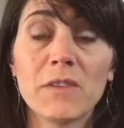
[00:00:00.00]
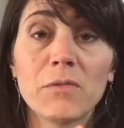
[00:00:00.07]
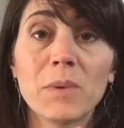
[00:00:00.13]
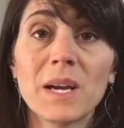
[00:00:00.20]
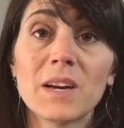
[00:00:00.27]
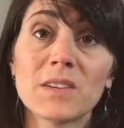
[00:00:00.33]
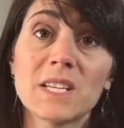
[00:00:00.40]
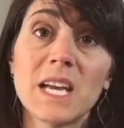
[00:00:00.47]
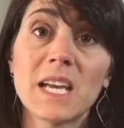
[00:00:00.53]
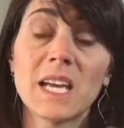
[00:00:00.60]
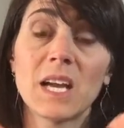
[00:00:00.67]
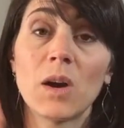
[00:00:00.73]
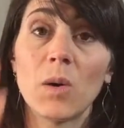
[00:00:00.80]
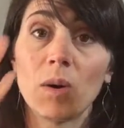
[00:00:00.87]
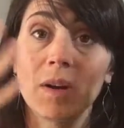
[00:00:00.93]
if we are
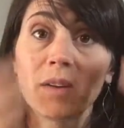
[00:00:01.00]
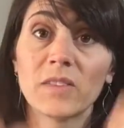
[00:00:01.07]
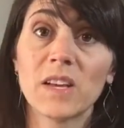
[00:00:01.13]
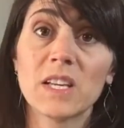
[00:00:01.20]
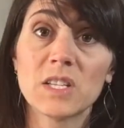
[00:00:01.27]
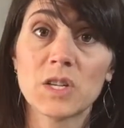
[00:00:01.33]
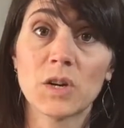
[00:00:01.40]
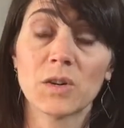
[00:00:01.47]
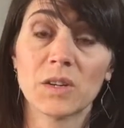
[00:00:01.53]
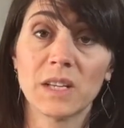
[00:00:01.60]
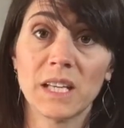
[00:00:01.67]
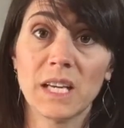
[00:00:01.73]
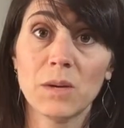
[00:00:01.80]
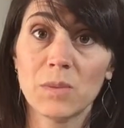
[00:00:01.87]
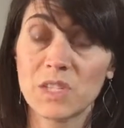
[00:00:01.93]
taking oils internally,